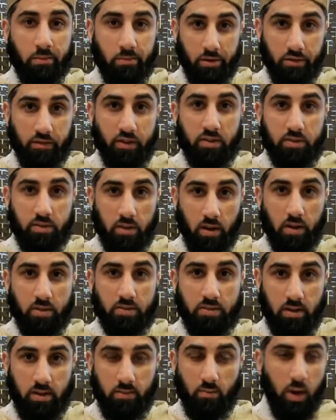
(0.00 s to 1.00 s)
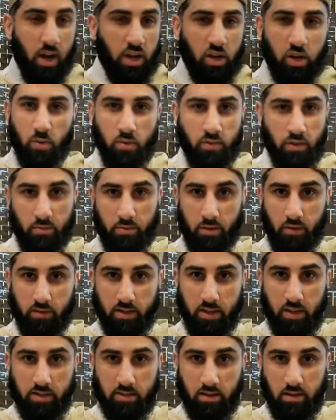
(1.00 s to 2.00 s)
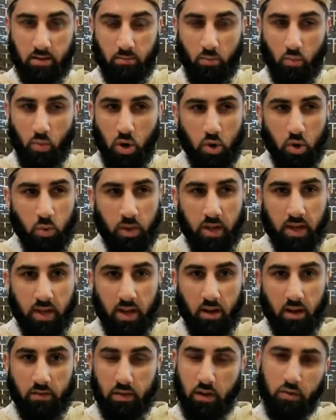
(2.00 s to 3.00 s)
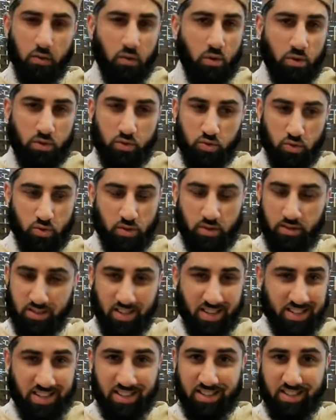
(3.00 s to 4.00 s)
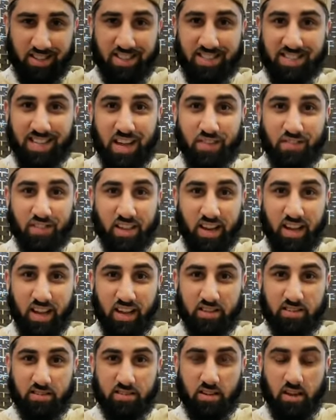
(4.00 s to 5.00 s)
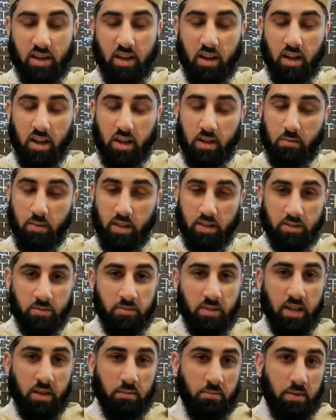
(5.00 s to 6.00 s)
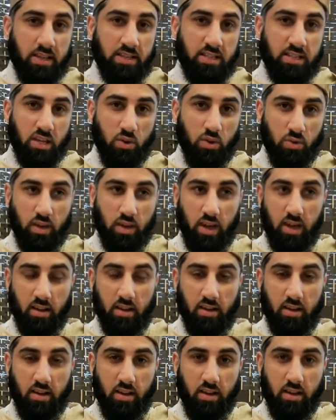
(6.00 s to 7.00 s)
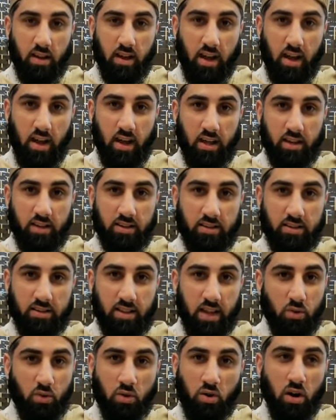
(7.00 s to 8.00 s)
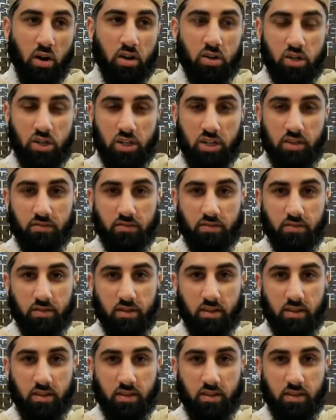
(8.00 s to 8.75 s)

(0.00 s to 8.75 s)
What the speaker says: Prophet sallallahu alaihi wasallam. Why should we follow the Prophet sallallahu alaihi wasallam? What do we get out of it? Of course, success in this life and the next. But there's something amazing you get, and that you can't achieve